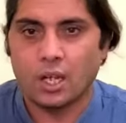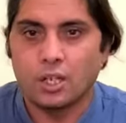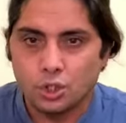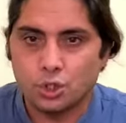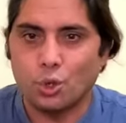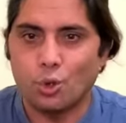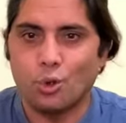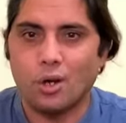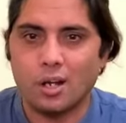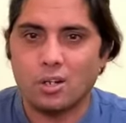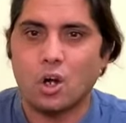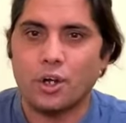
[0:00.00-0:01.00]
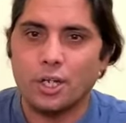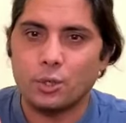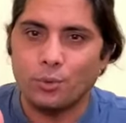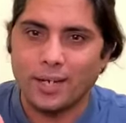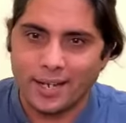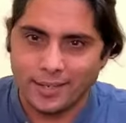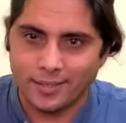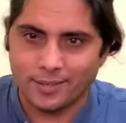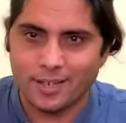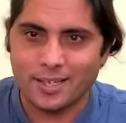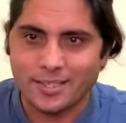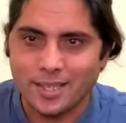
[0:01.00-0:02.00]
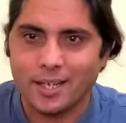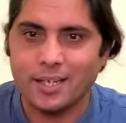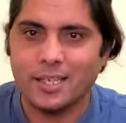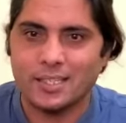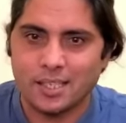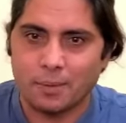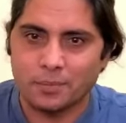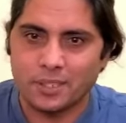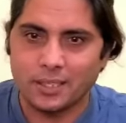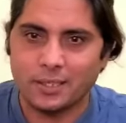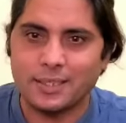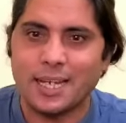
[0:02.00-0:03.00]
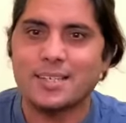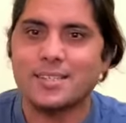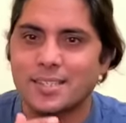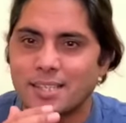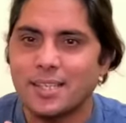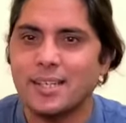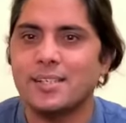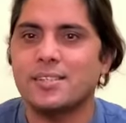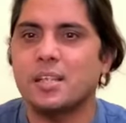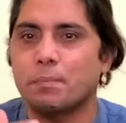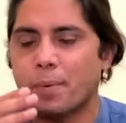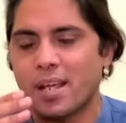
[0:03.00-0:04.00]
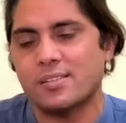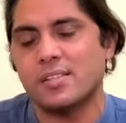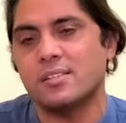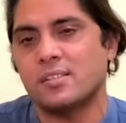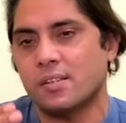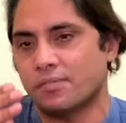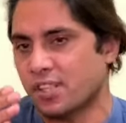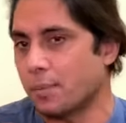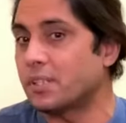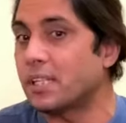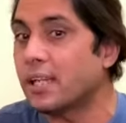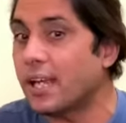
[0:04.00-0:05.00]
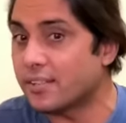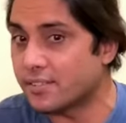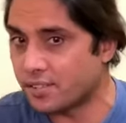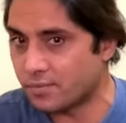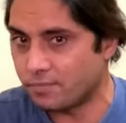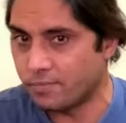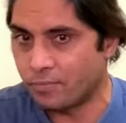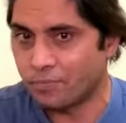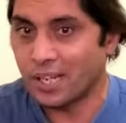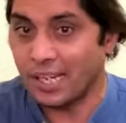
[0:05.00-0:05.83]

So, according to Langer, a sign is something that signals the presence of something else.